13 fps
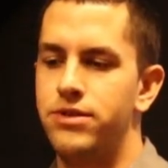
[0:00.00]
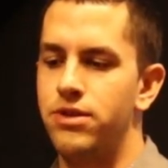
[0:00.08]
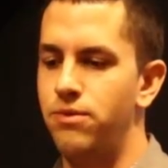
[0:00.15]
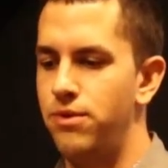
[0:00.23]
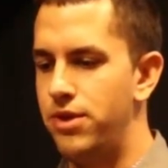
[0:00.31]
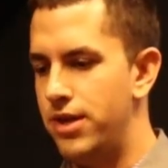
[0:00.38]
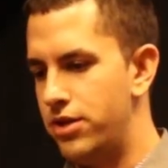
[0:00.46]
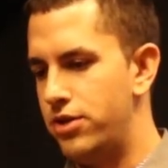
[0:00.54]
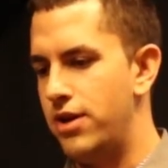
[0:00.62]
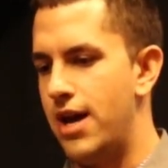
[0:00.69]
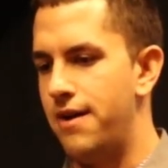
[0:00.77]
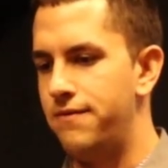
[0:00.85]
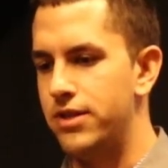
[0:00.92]
So with this
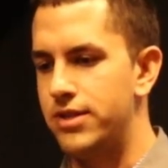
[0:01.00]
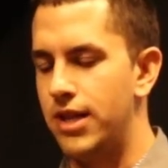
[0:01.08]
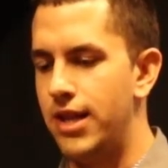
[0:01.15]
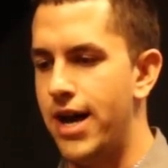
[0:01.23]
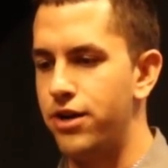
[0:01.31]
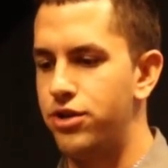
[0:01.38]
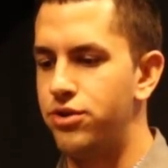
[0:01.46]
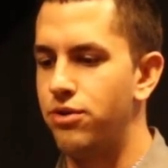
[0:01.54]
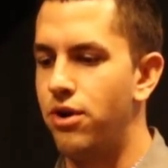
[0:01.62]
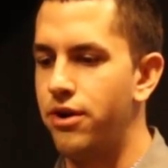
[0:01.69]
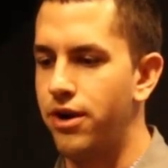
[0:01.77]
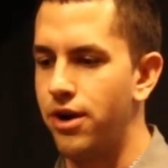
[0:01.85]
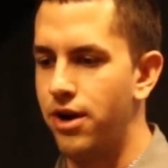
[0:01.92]
shaft, it's a lot
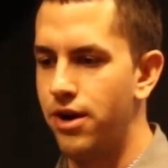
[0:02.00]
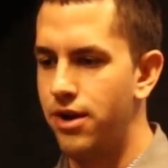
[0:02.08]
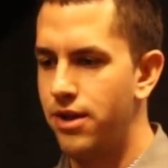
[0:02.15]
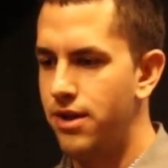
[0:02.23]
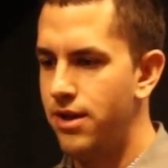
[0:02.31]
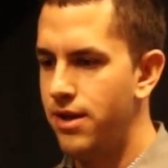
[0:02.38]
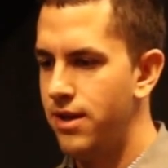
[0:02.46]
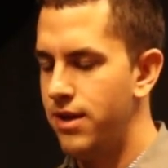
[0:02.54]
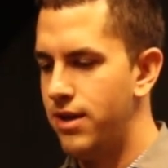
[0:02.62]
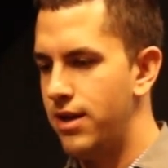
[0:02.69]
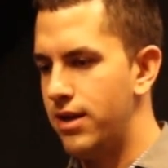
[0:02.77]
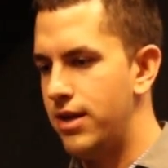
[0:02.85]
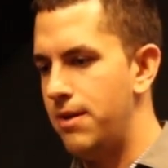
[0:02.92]
stronger.
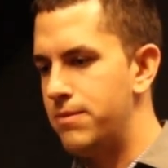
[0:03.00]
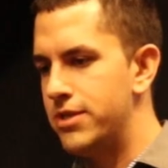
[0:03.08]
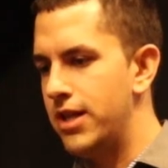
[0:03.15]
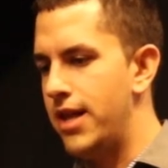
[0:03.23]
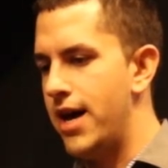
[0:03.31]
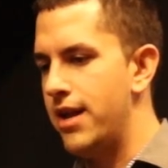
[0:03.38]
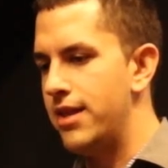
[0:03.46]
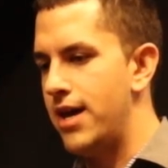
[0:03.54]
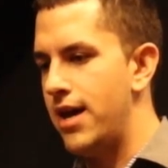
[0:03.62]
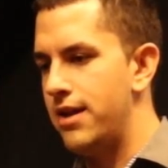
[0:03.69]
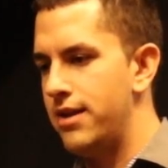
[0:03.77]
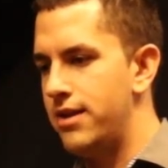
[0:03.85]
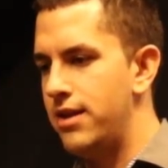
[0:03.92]
It keeps a lot of
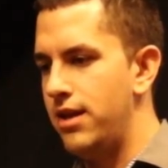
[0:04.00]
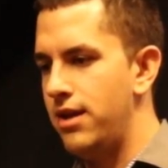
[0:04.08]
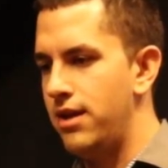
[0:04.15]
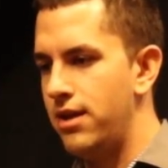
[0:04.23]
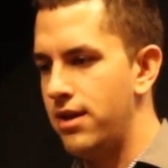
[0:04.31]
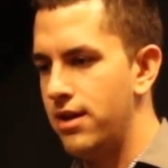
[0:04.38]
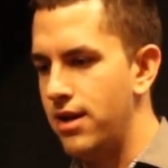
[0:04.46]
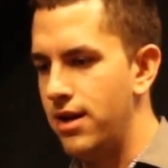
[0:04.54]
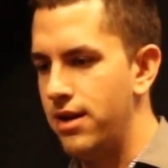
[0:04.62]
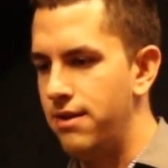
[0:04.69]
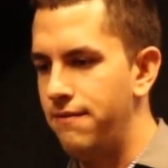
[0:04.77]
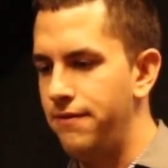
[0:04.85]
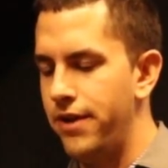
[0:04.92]
that
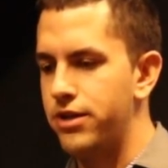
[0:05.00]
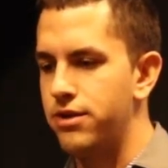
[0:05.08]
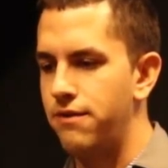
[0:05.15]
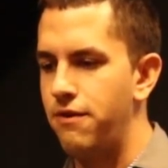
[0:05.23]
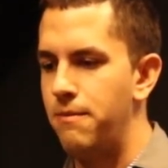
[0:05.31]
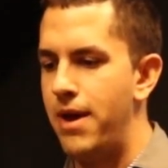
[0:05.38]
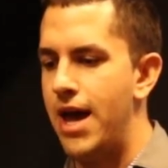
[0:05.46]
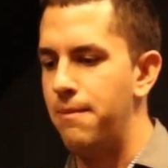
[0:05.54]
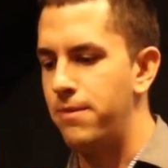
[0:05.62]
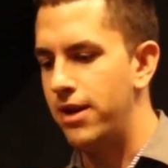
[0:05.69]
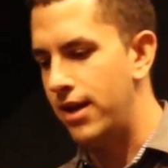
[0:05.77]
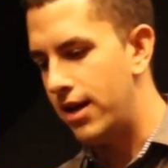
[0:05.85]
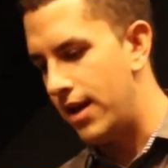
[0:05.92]
deflection from
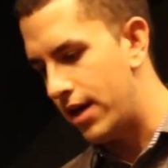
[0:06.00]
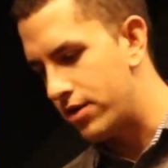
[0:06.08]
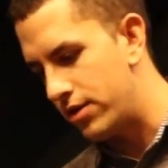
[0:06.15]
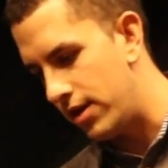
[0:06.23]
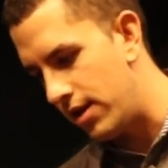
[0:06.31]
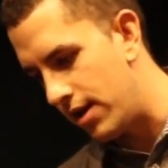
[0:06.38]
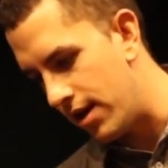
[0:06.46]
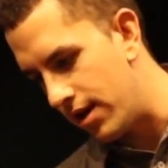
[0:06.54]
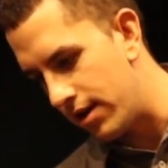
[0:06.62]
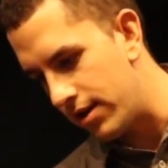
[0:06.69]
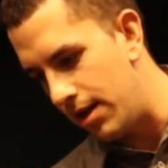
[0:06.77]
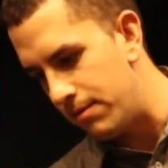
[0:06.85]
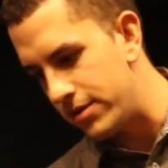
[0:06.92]
happening and actually
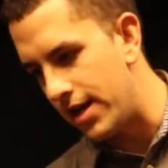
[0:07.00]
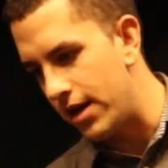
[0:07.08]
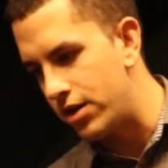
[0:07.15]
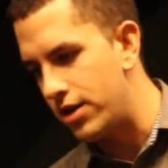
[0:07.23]
keeps that